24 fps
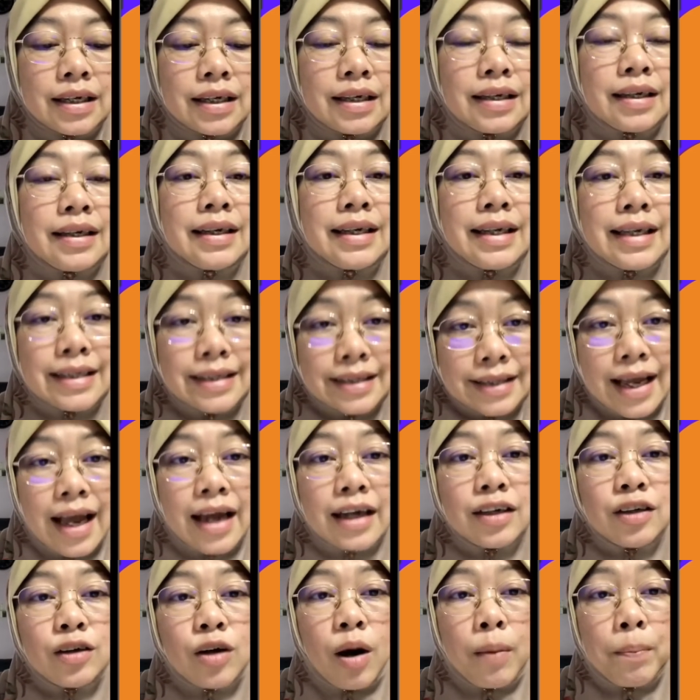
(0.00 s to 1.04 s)
design
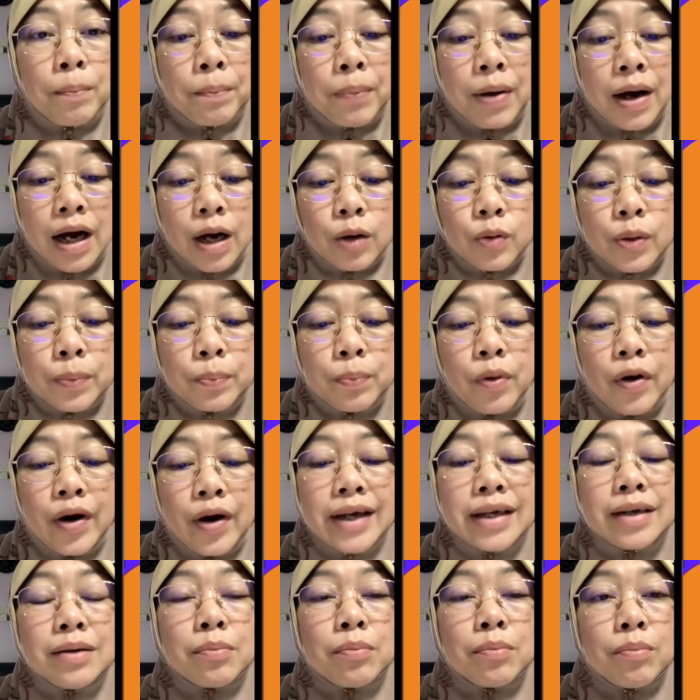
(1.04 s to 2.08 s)
your PowerPoint
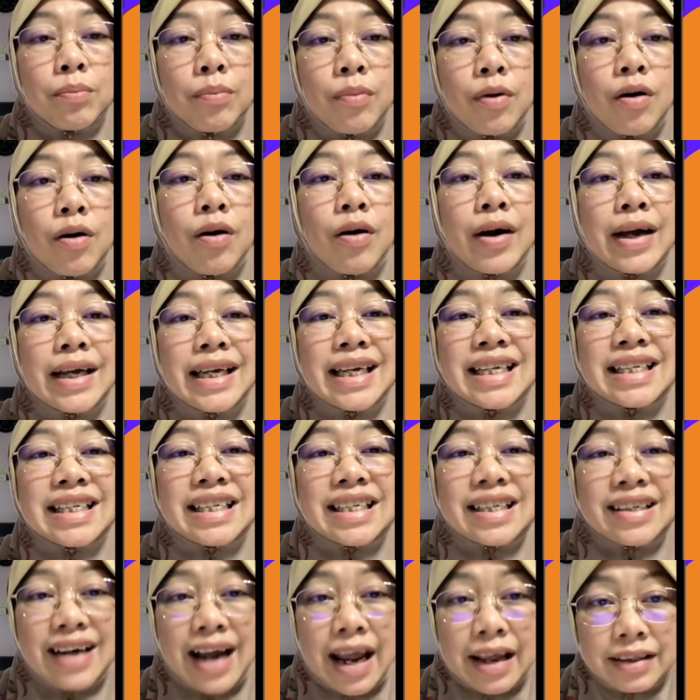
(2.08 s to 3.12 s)
more
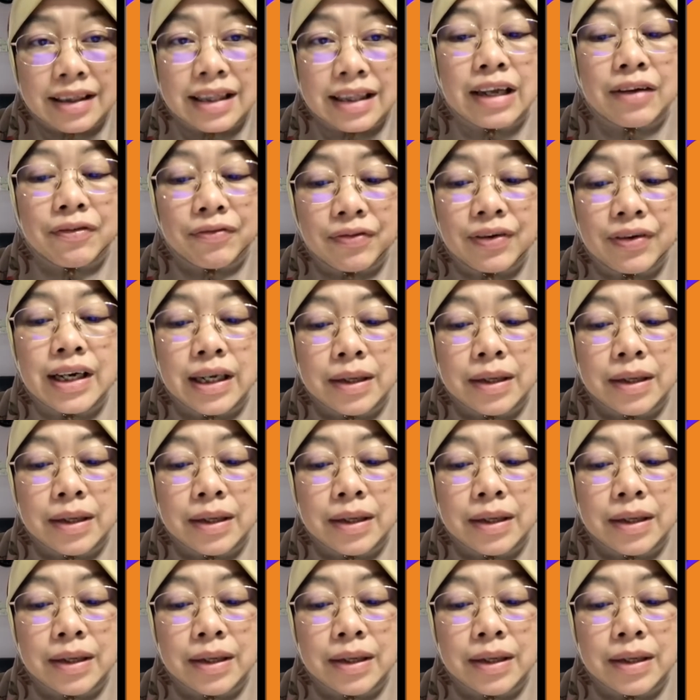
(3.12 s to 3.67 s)
interactively.